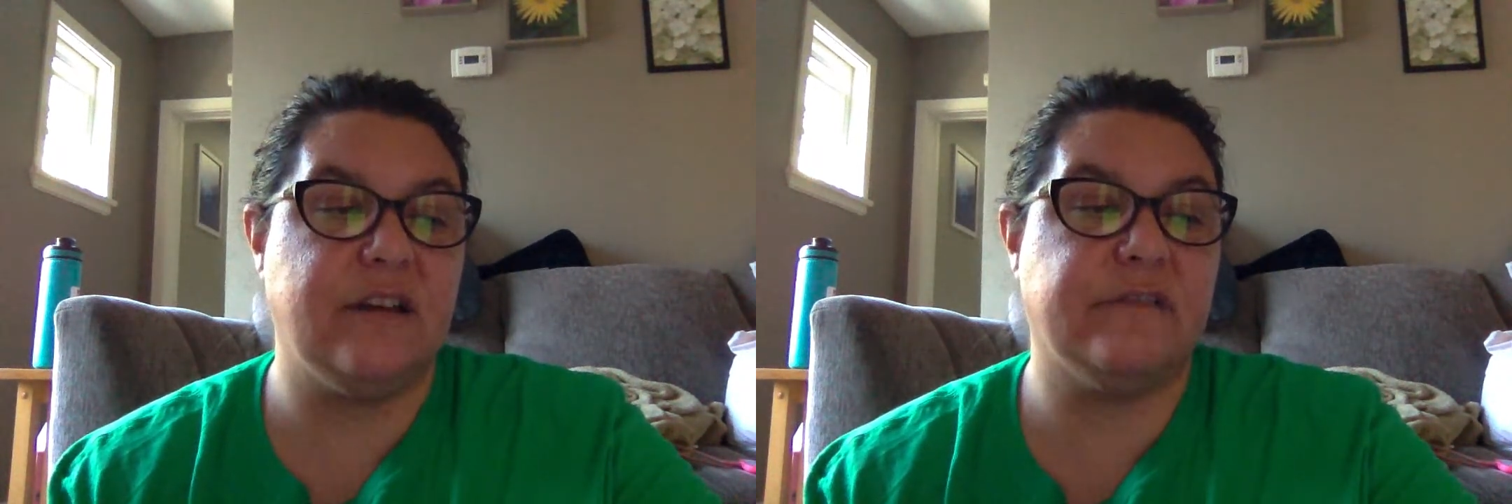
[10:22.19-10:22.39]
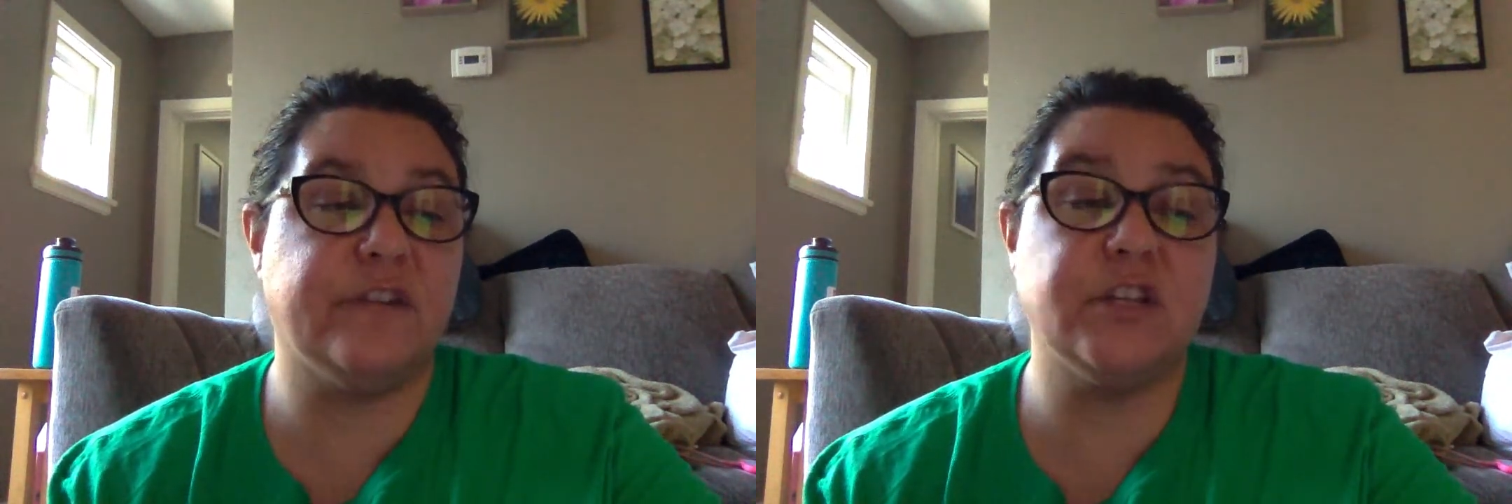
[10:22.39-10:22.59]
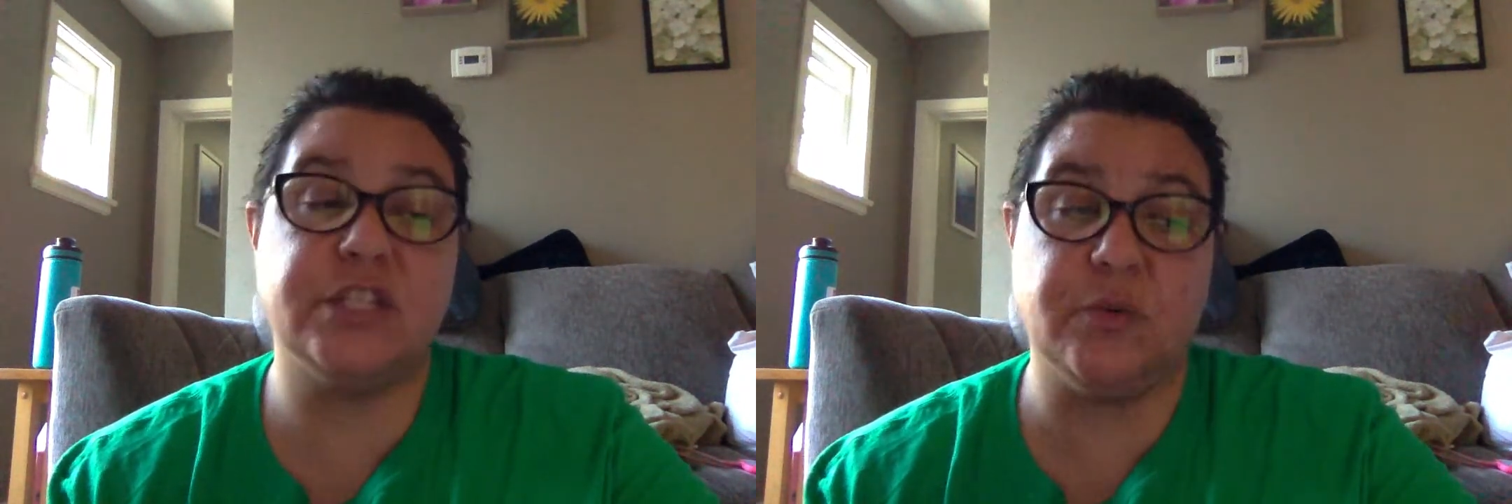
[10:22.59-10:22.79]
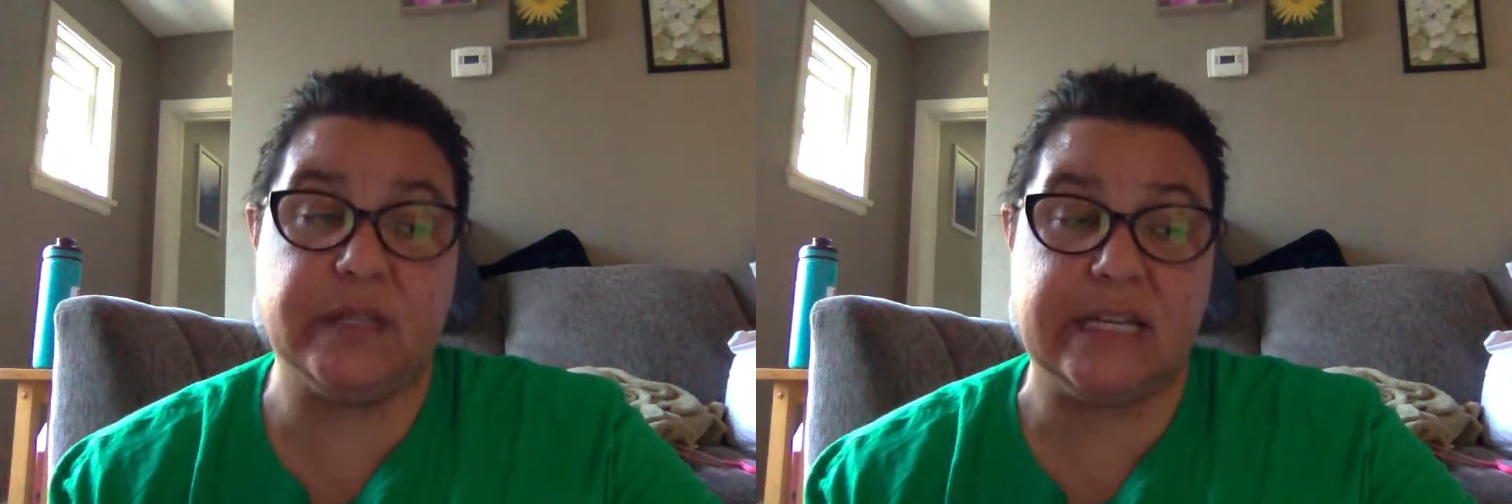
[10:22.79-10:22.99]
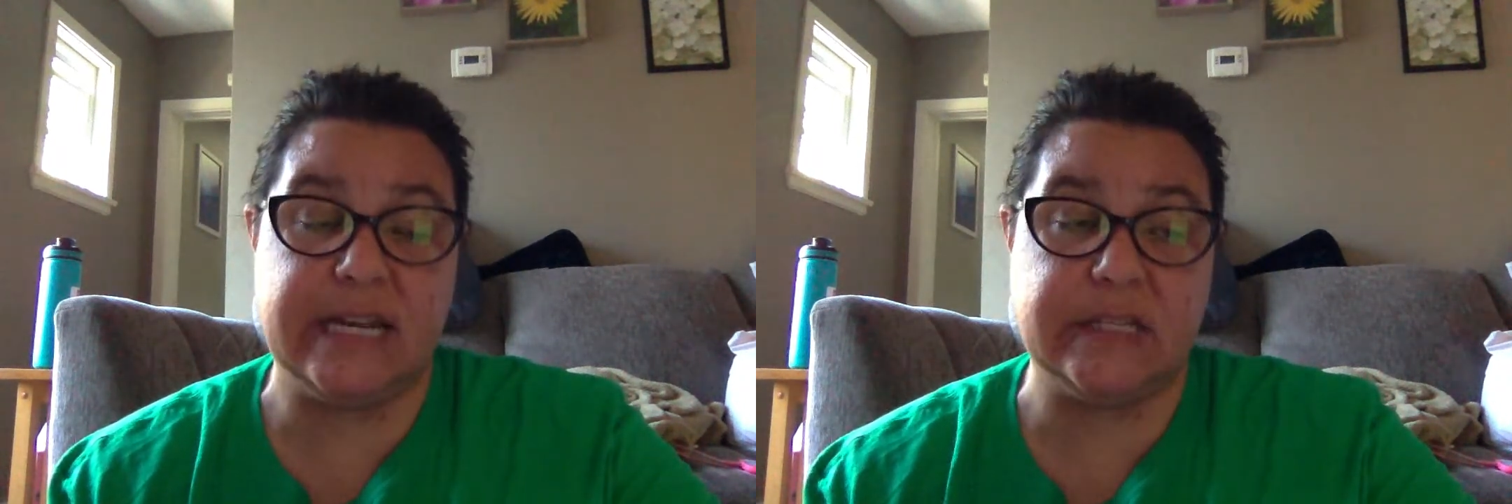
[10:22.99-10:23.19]
First do
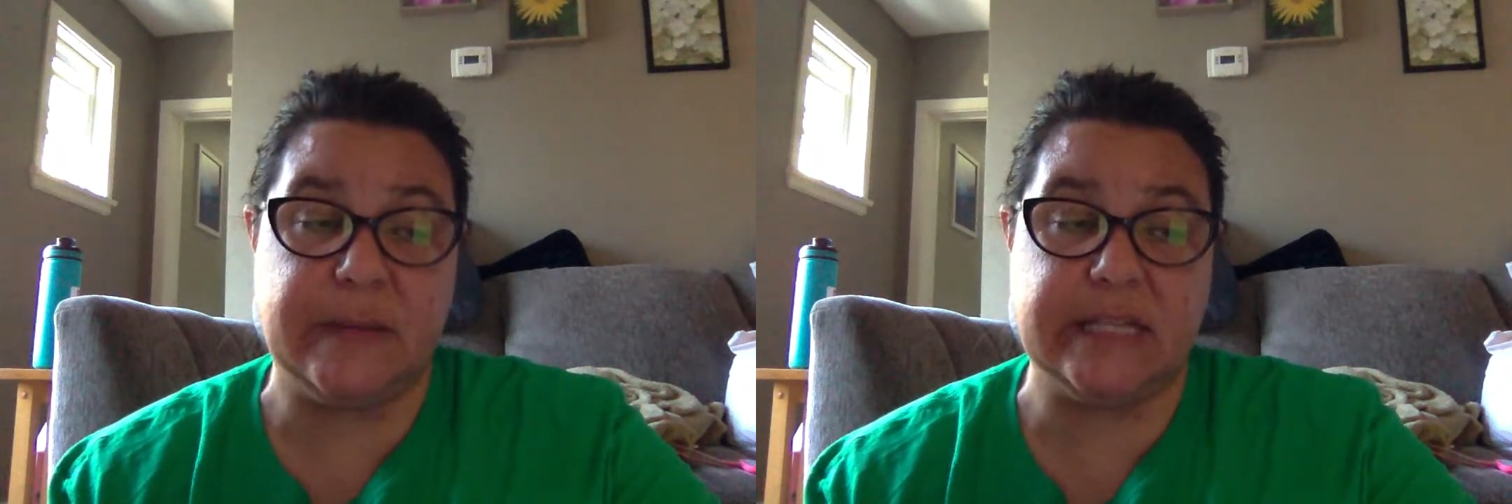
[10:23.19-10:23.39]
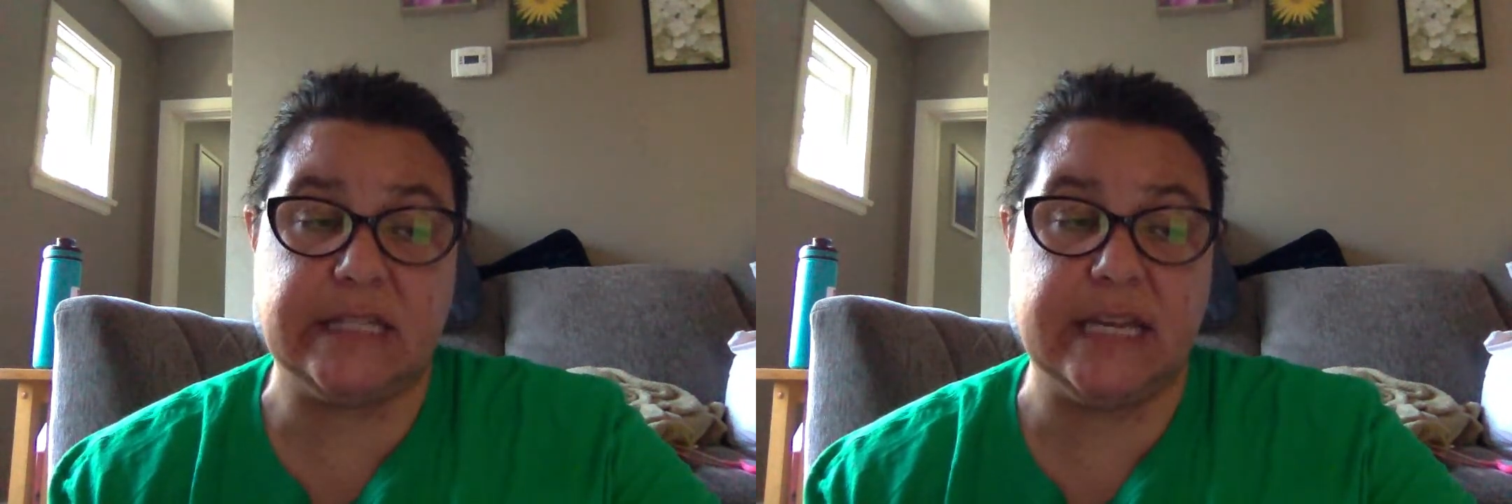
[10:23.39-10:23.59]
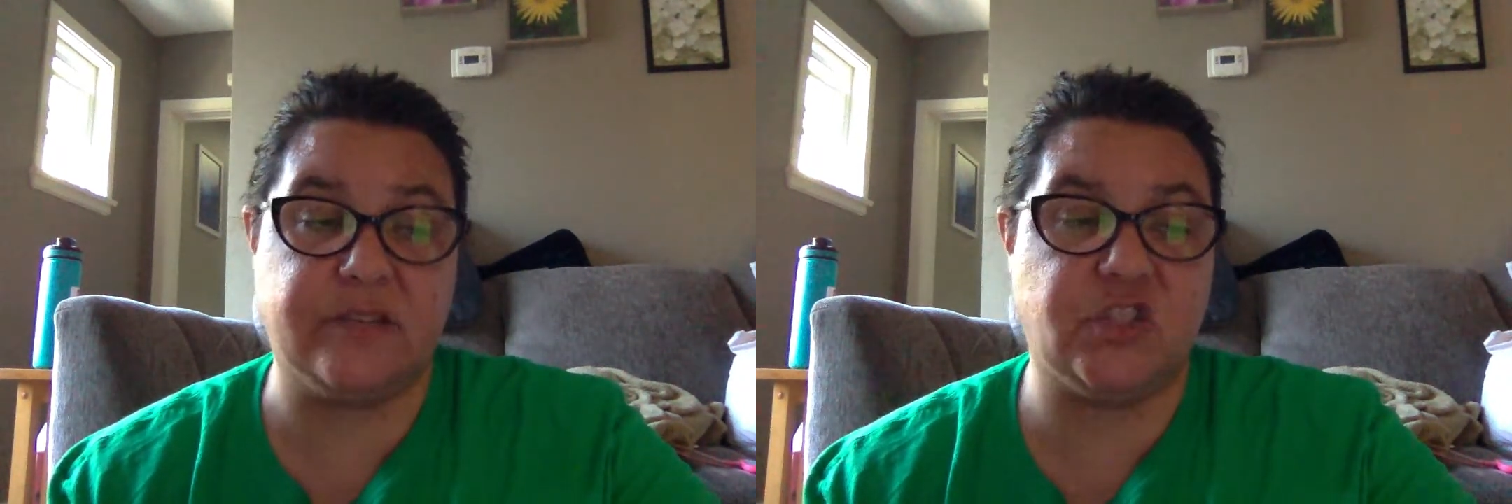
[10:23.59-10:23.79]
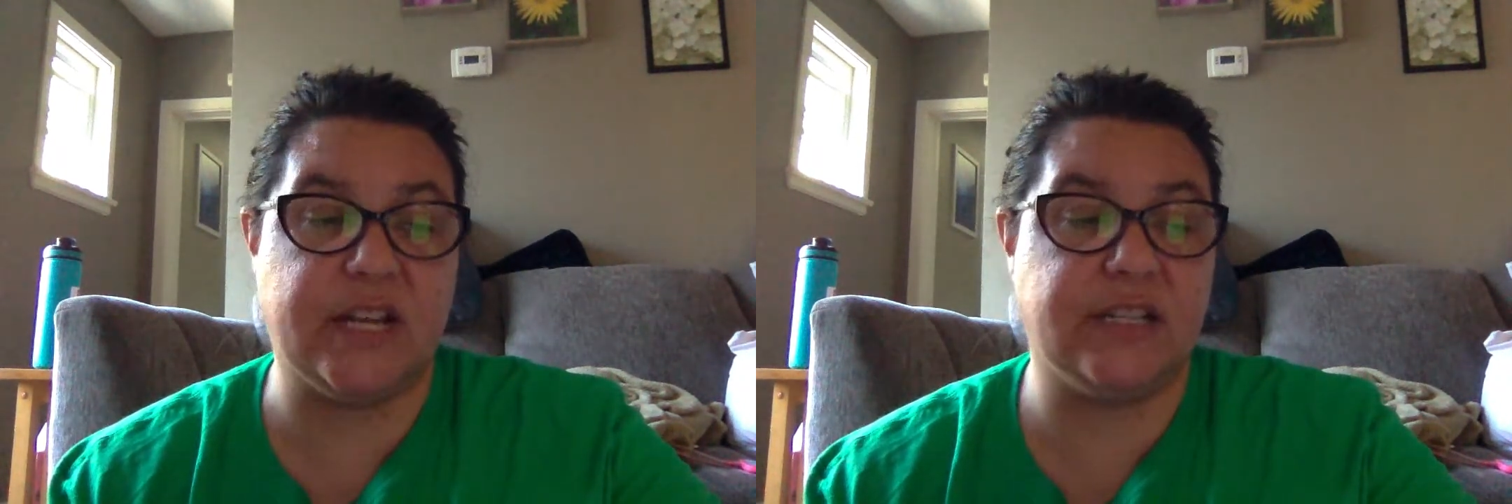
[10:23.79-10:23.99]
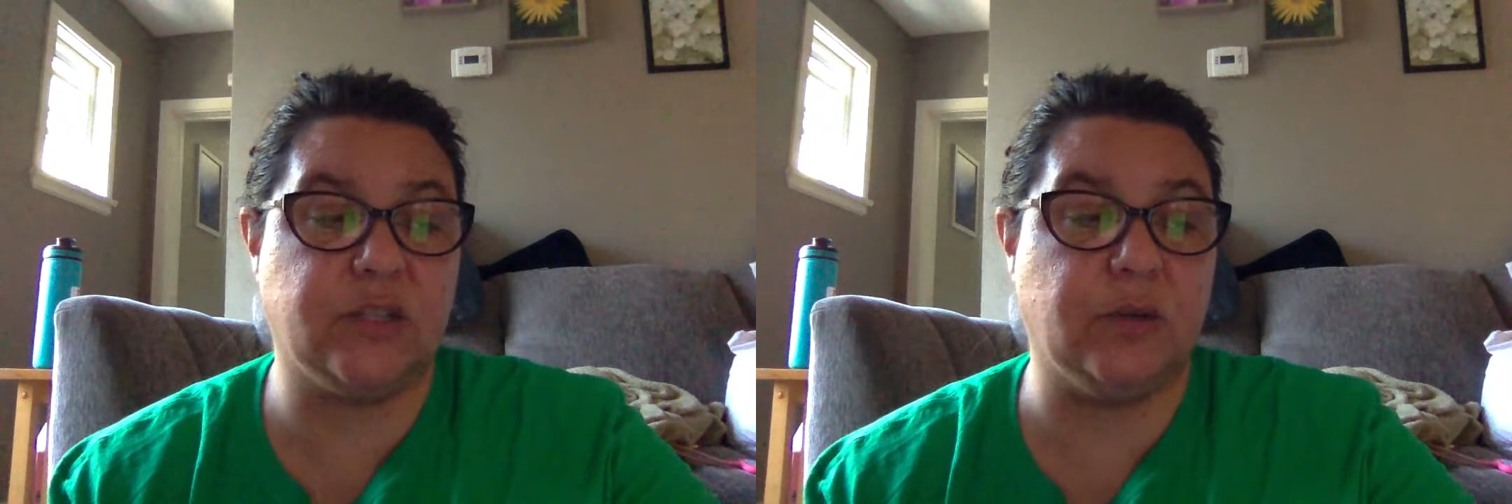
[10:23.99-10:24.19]
what the nice man says,
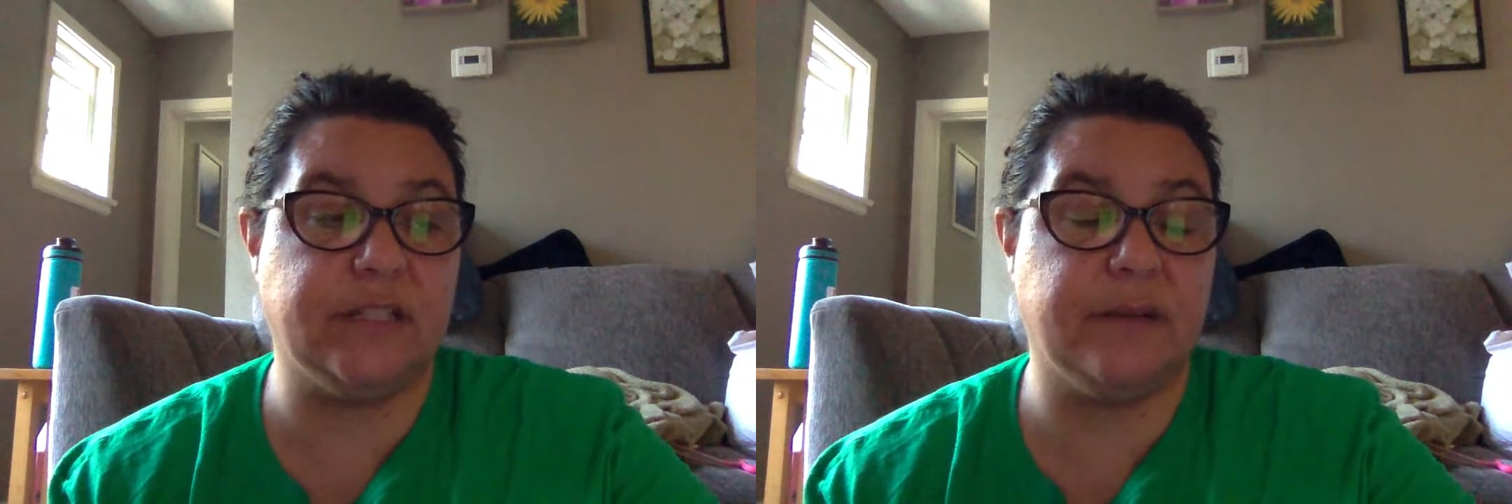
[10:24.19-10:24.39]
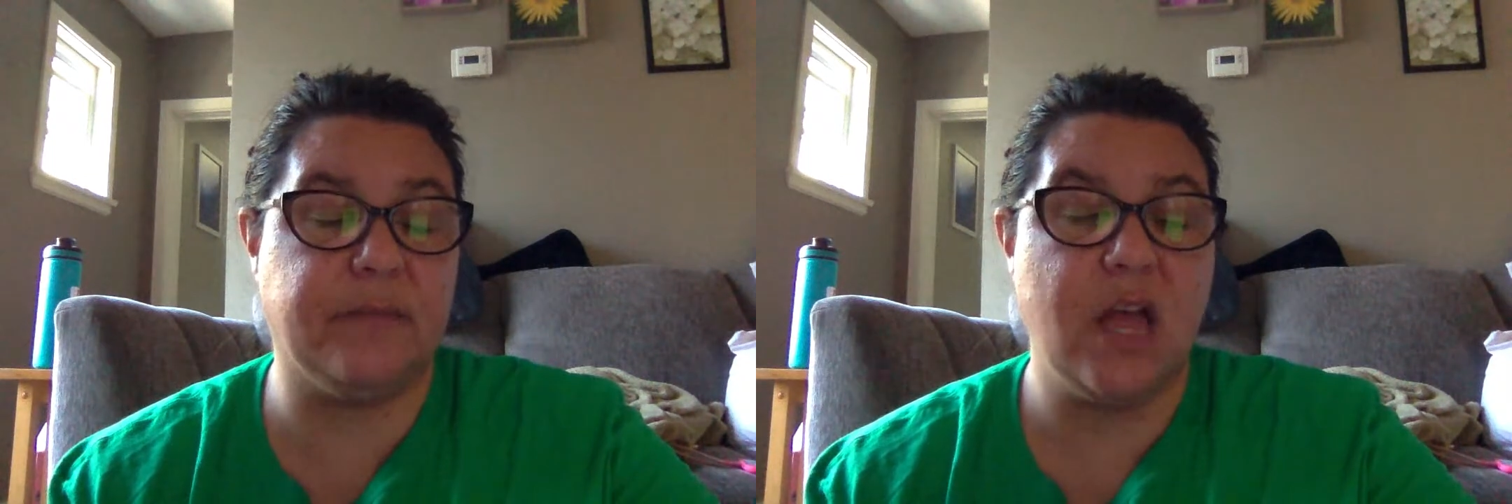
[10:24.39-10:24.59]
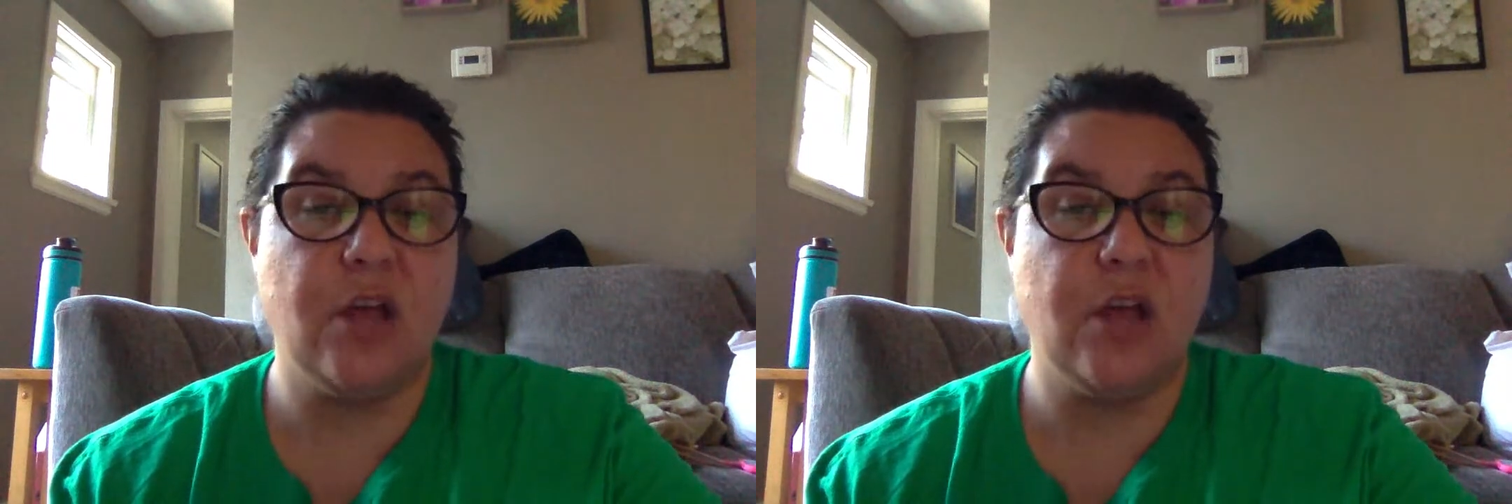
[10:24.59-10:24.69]
Janet told him.